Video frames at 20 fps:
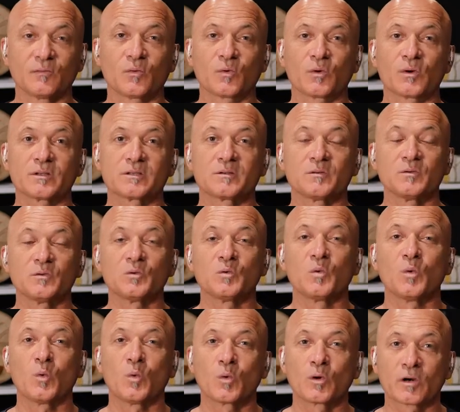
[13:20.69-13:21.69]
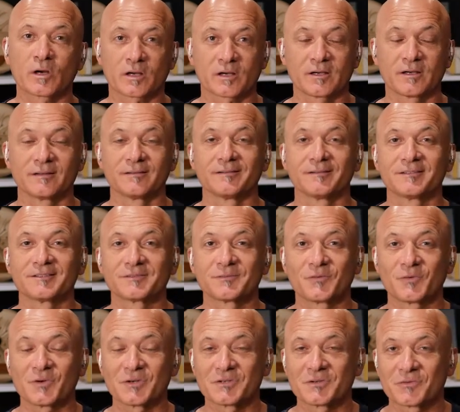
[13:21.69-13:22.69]
for it to work,
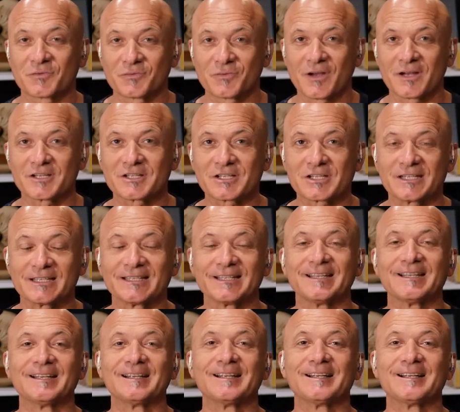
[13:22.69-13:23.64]
for it to function.